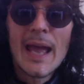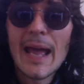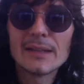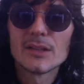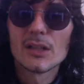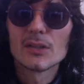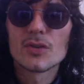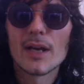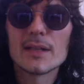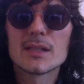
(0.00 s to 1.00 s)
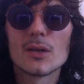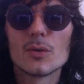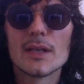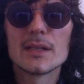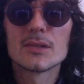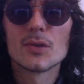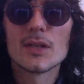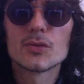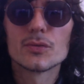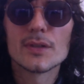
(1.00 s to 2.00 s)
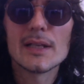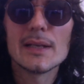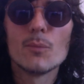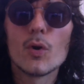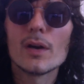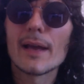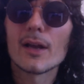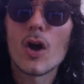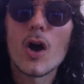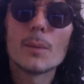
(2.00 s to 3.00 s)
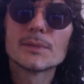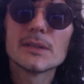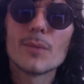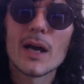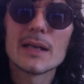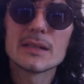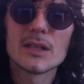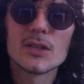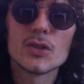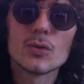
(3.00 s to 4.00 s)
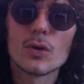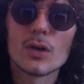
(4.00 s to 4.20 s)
handled, right? So it's really more like optimizing